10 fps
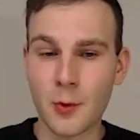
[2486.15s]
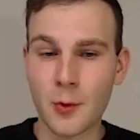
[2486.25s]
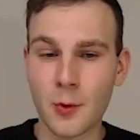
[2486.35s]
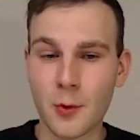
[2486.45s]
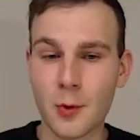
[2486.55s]

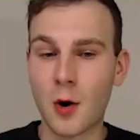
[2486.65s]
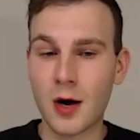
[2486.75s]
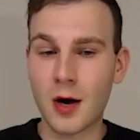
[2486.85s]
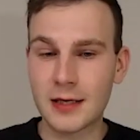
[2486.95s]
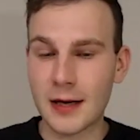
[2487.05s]
we will have a
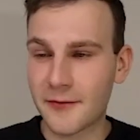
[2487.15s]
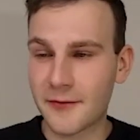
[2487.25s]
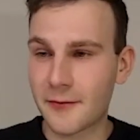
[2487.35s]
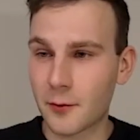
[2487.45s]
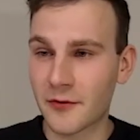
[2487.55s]
more
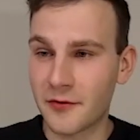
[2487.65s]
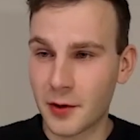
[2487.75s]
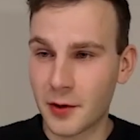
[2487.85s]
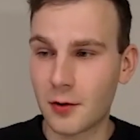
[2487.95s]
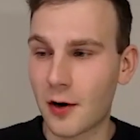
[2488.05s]
in-depth
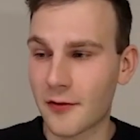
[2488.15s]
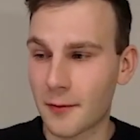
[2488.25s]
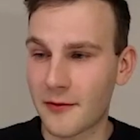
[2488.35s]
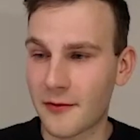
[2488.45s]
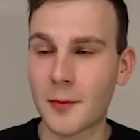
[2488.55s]
review
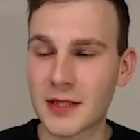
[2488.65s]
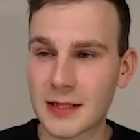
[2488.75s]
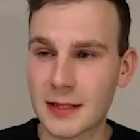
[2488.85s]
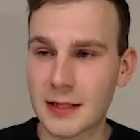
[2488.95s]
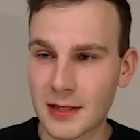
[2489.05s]
of the
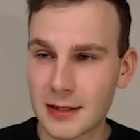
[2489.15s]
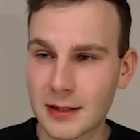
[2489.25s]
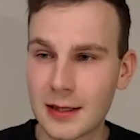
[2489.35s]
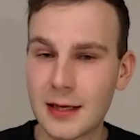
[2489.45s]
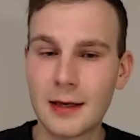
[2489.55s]
performance
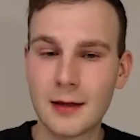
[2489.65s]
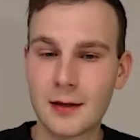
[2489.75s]
numbers